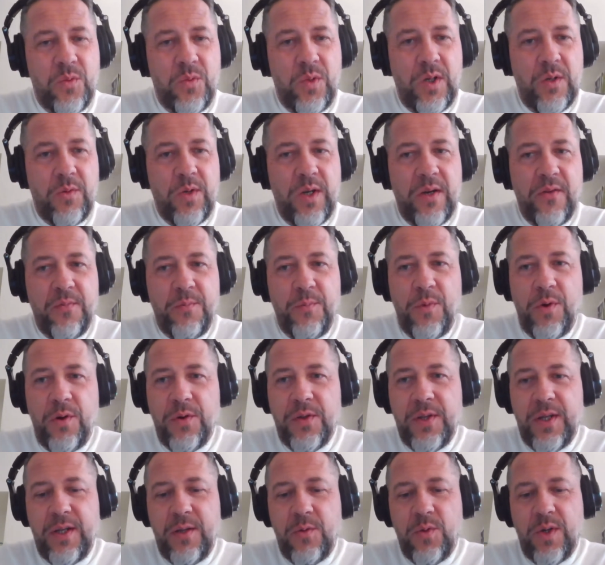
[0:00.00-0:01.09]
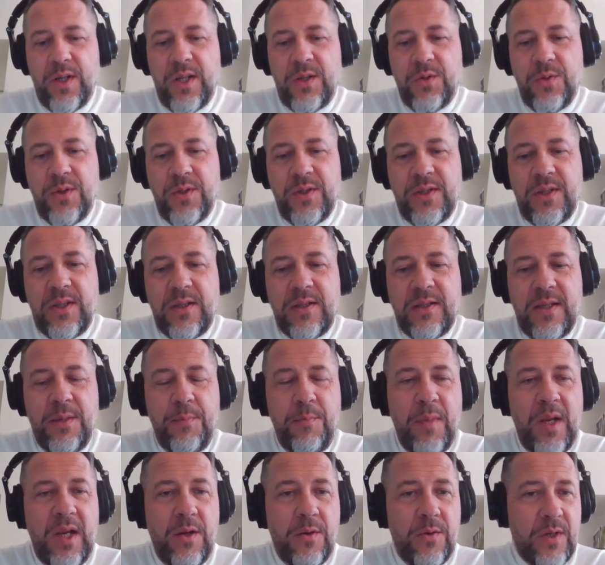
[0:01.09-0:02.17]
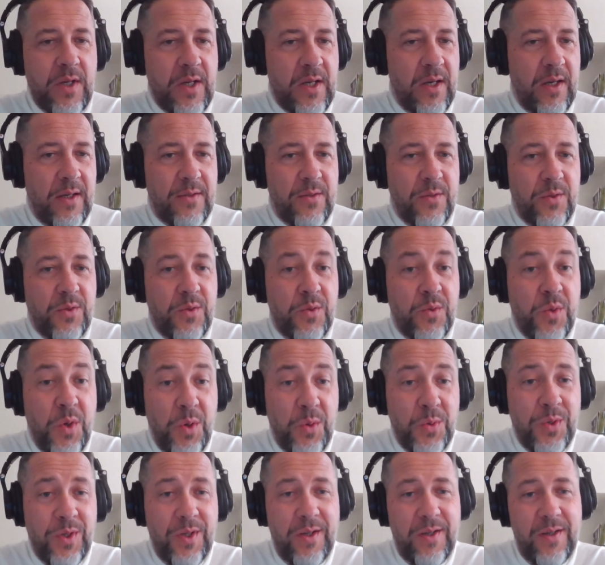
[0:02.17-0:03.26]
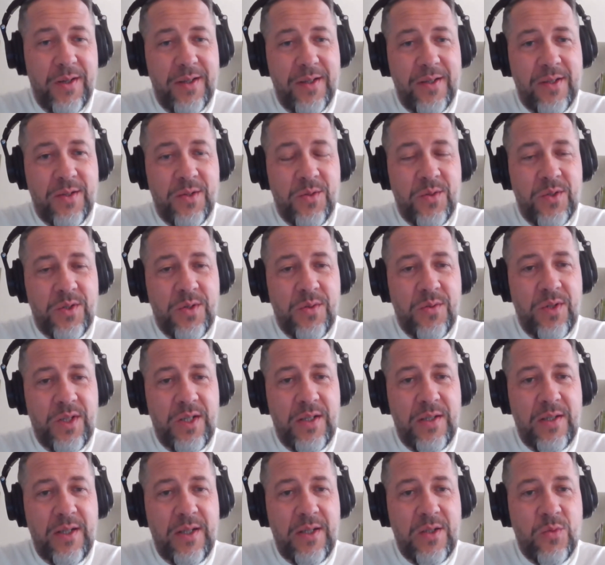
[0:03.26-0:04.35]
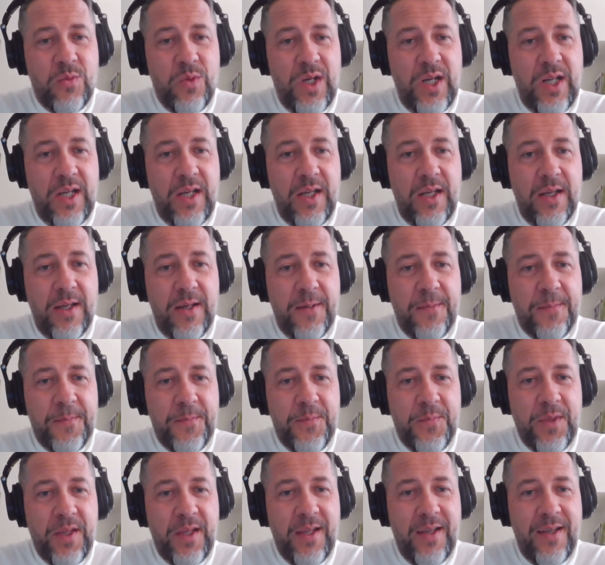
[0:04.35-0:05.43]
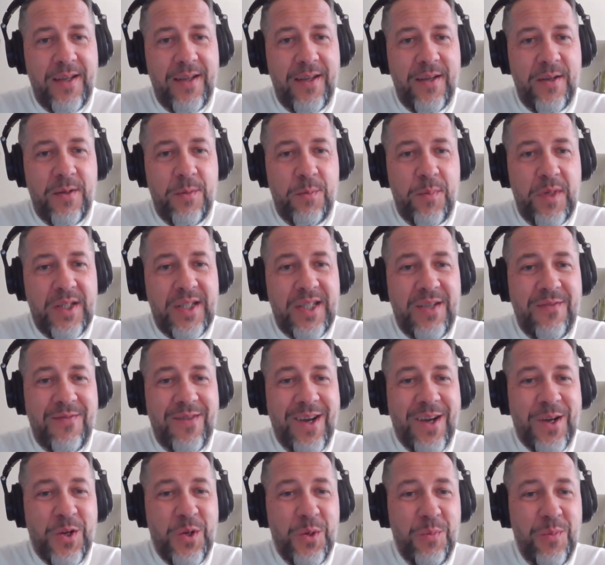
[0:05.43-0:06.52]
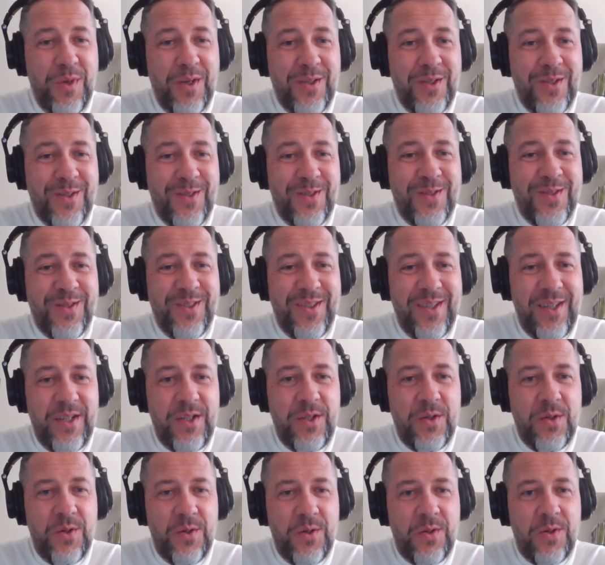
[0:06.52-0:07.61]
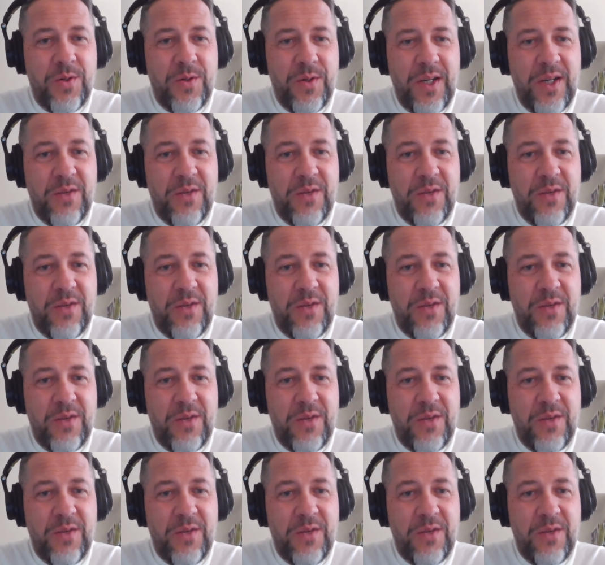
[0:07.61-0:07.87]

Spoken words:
We have more than 160 million cars on the road. So this is really a massive argument in your